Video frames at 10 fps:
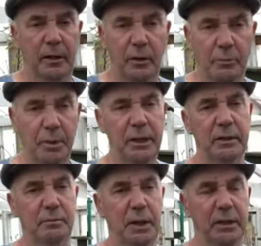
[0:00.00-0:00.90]
or a
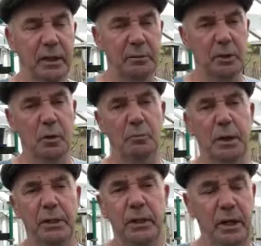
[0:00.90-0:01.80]
pint, by the time you do a
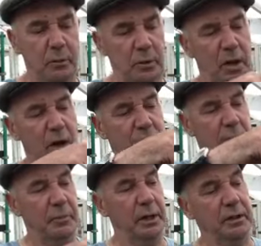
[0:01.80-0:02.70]
pint, you end up with a half a
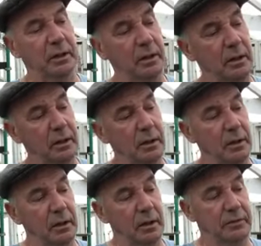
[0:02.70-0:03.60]
pint.
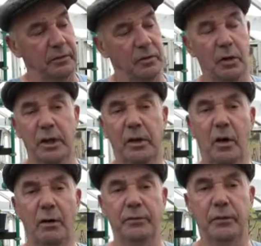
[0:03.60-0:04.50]
If you've got that
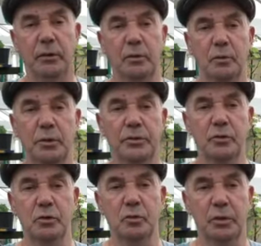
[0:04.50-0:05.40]
half full
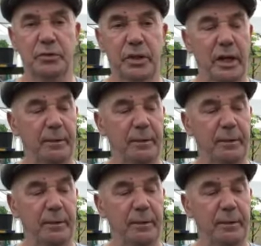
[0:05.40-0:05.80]
with